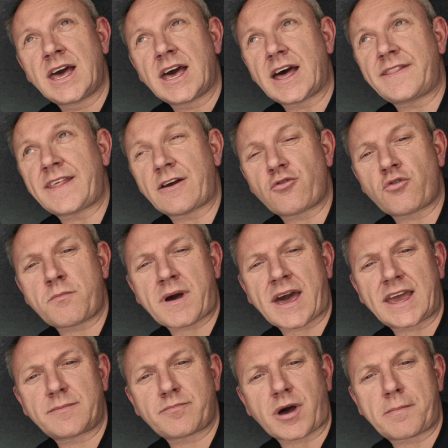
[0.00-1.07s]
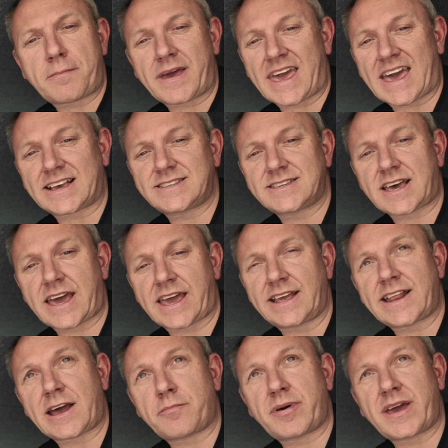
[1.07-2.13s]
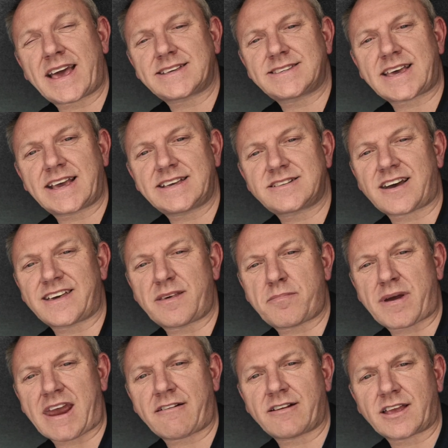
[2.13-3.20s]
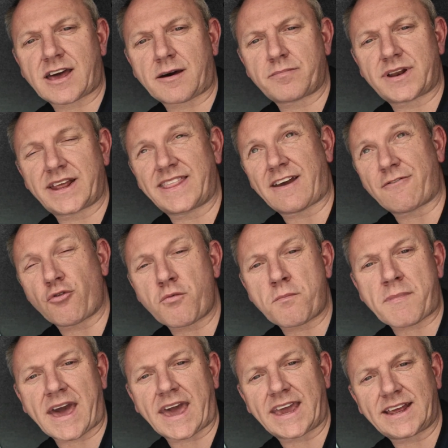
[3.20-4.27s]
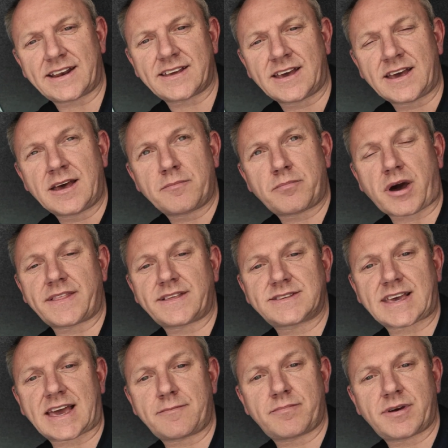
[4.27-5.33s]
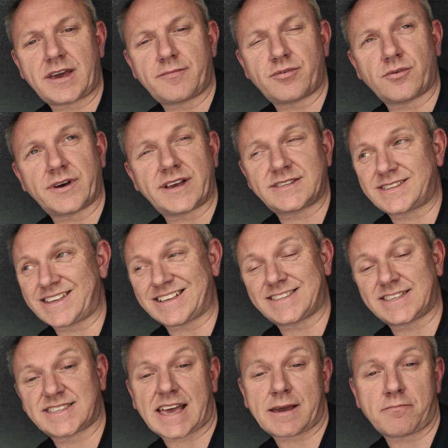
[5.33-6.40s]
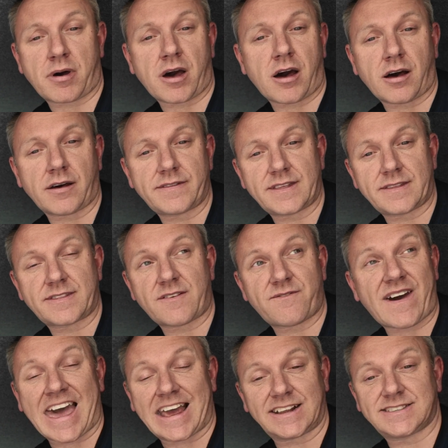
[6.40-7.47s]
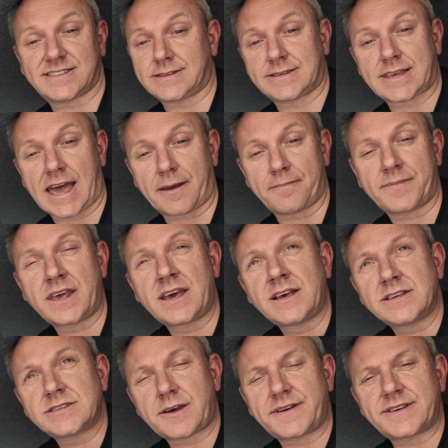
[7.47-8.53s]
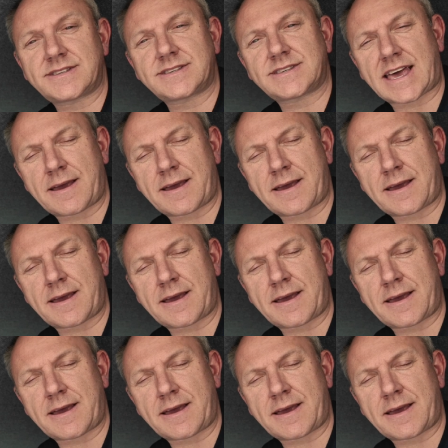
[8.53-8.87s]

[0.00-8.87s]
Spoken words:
and they're all made by PSA. Now PSA is like the parent company. They're all made by the same people. It's the same part. The van is the same. So it's the